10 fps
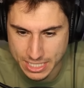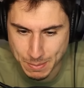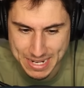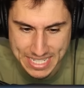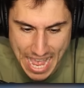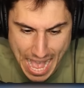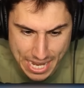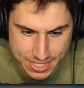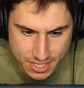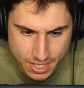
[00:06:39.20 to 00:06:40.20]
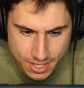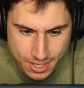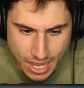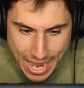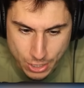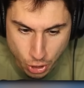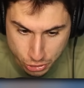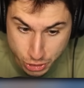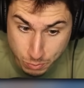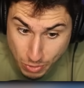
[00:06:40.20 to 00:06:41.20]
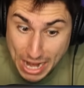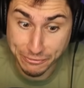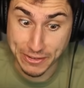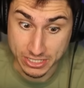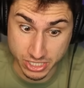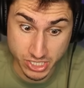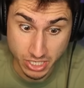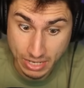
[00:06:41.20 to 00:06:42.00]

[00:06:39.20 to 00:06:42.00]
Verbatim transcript: that's my dad. I cooked you breakfast.